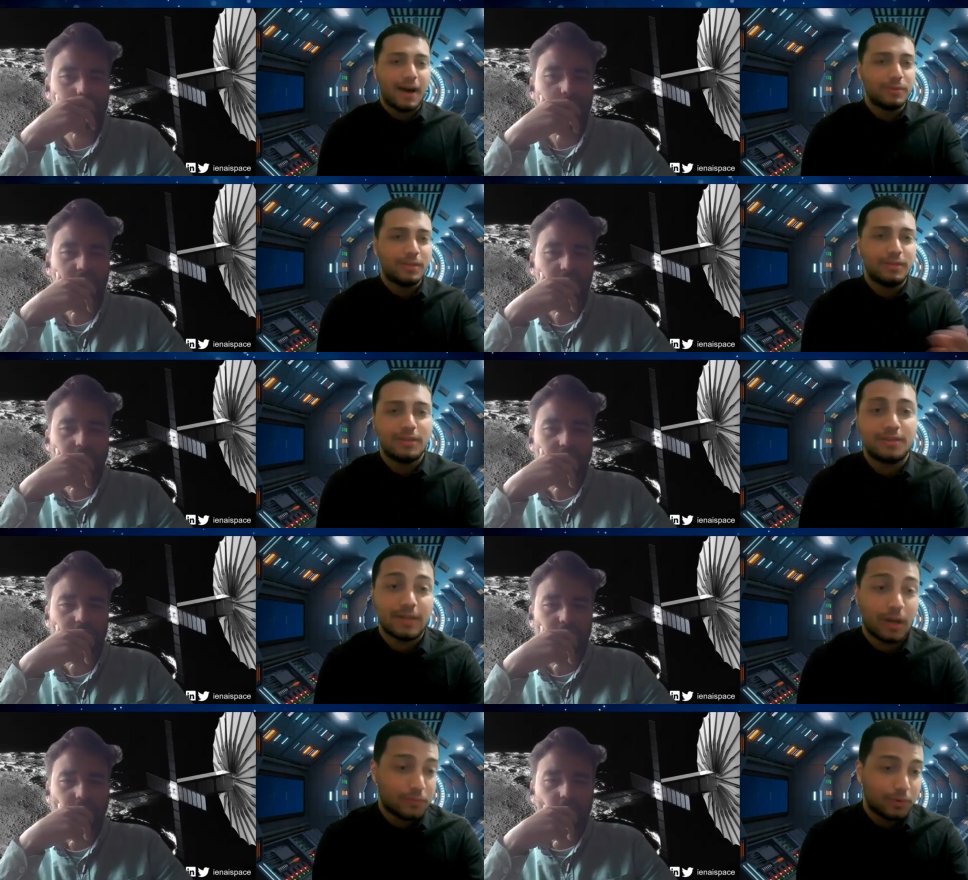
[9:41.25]
Speaker 1: mm-hmm. how did it turn
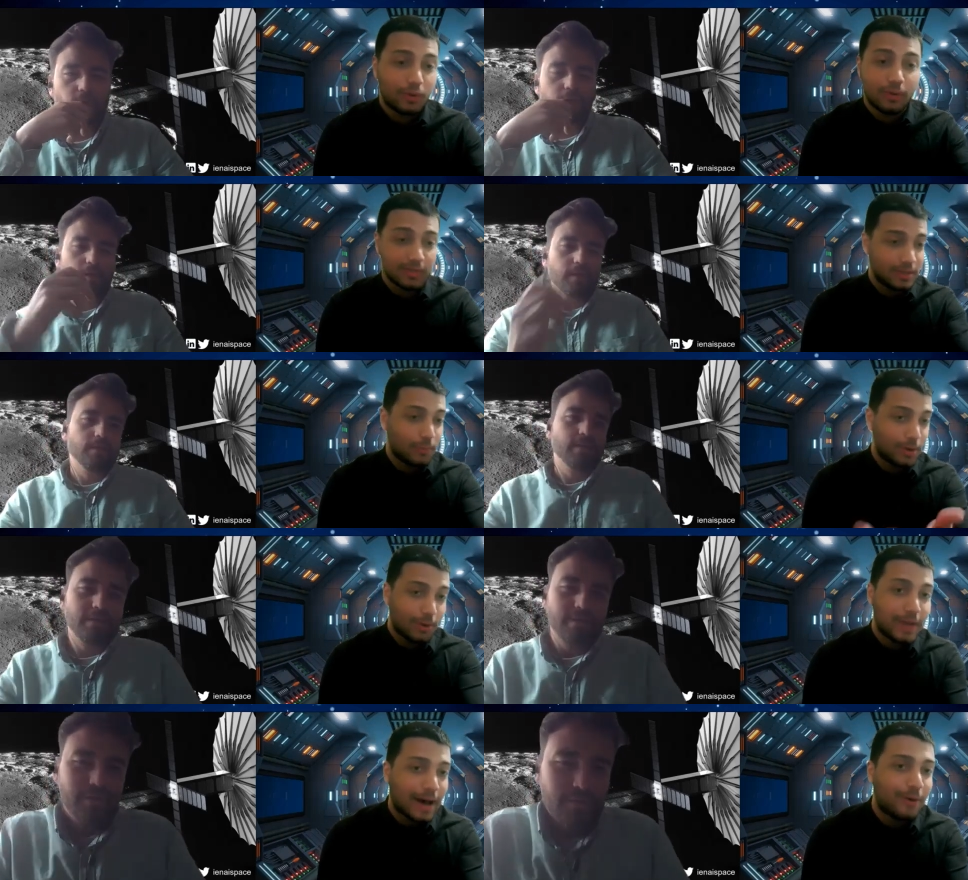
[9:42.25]
out for you? Obviously, we
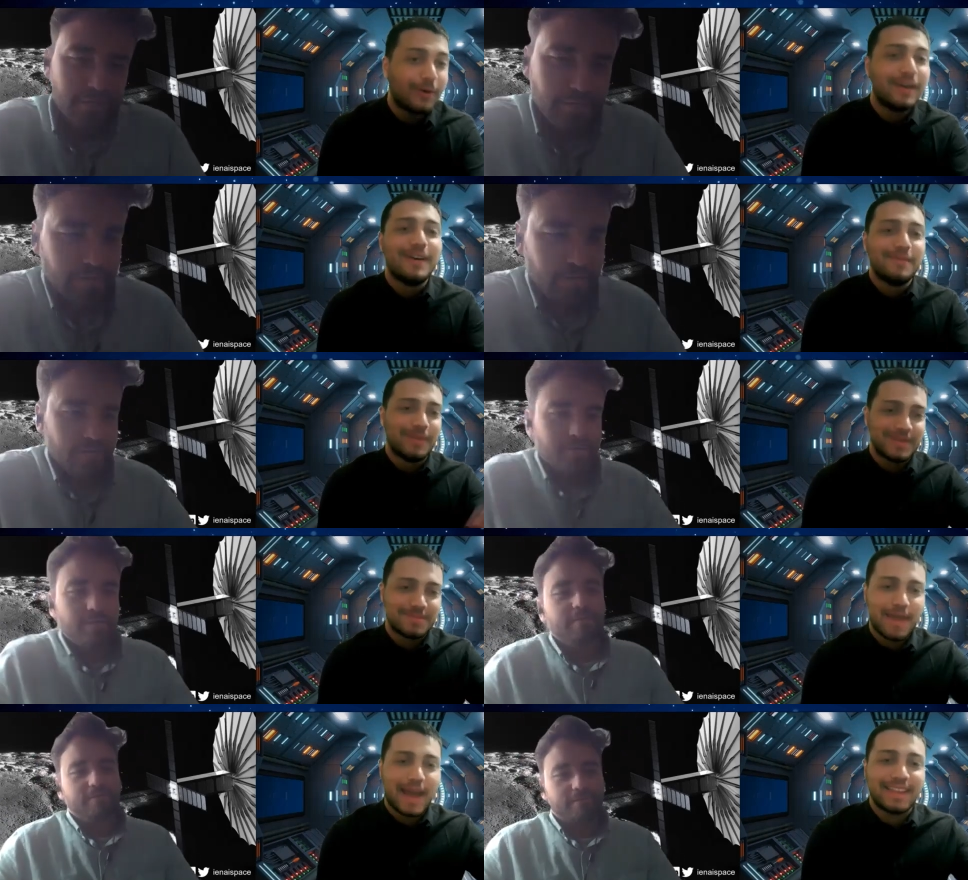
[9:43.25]
know now, but
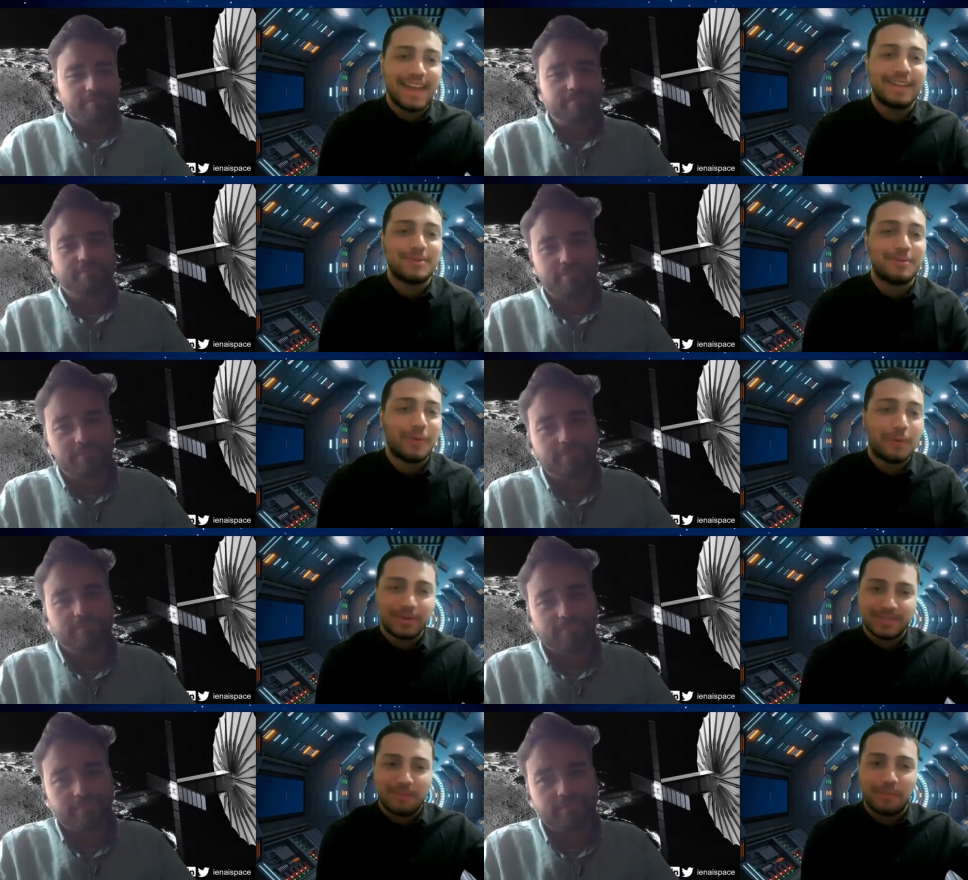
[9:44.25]
back then, so what were
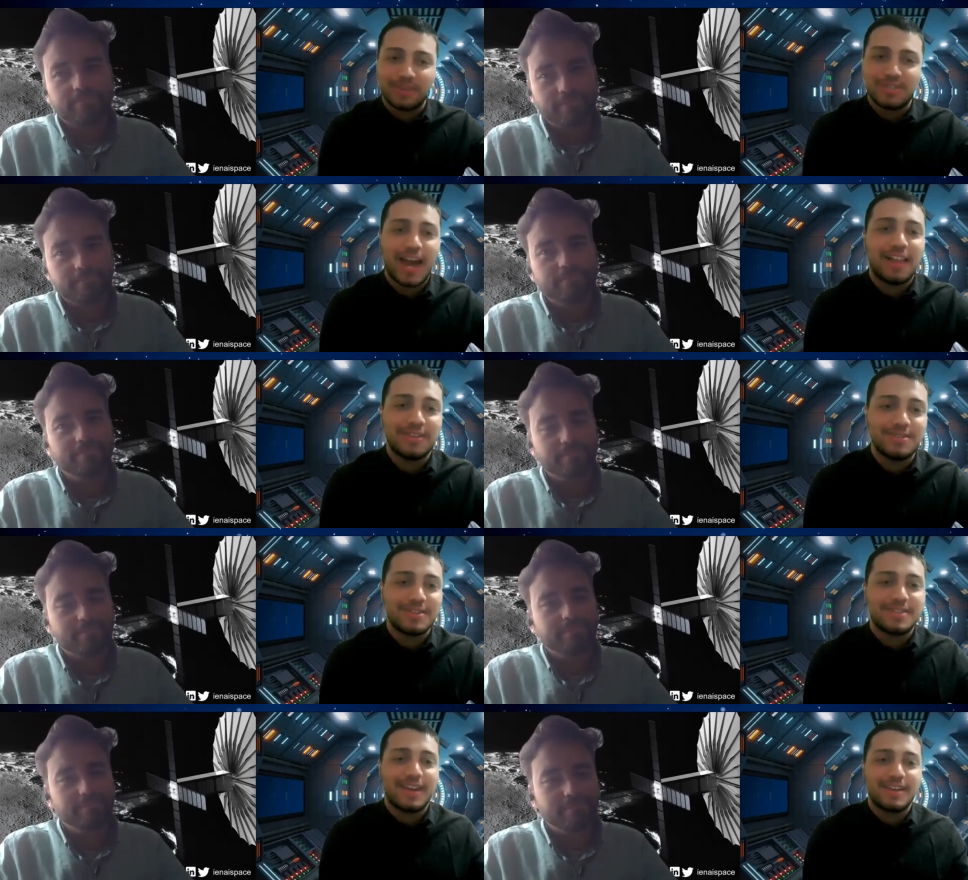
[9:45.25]
some of the
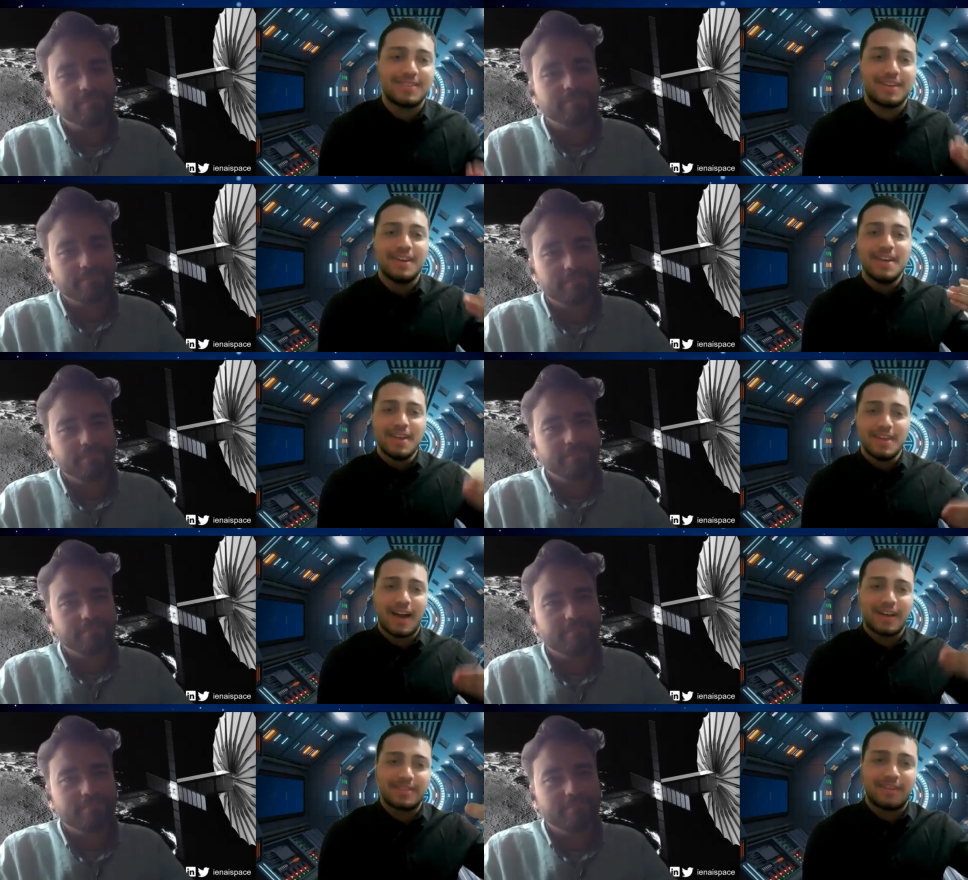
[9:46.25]
challenges that as a
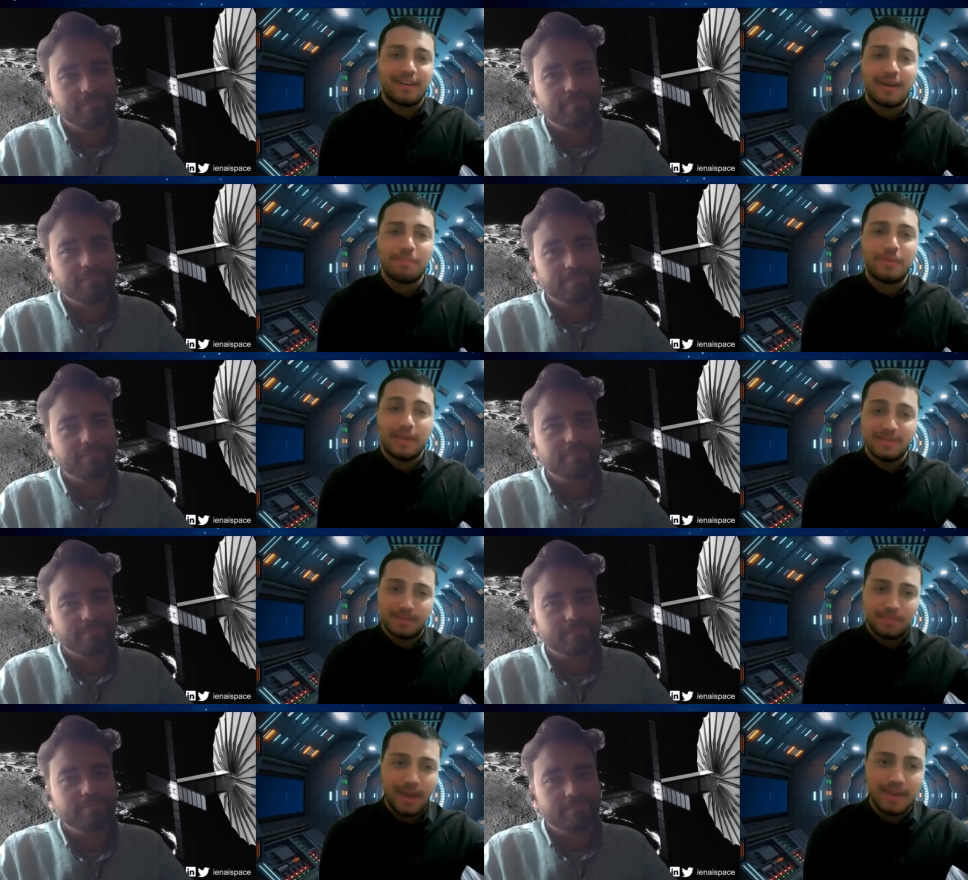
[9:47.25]
young startup in
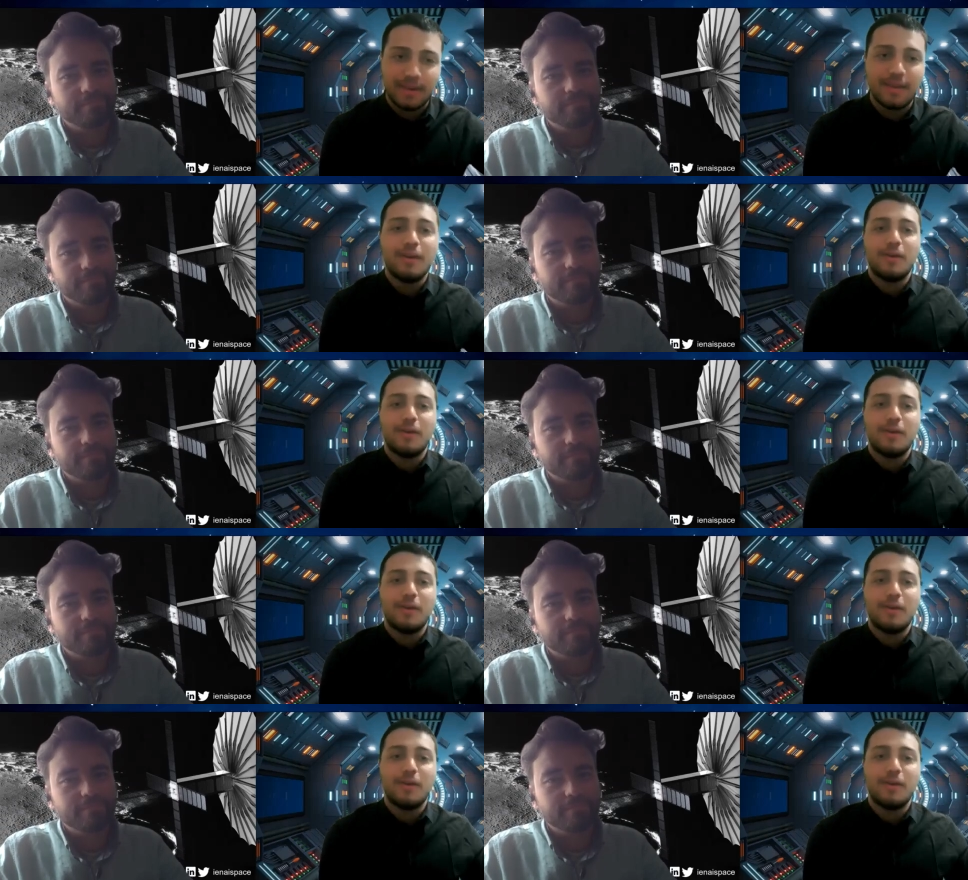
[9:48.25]
Spain,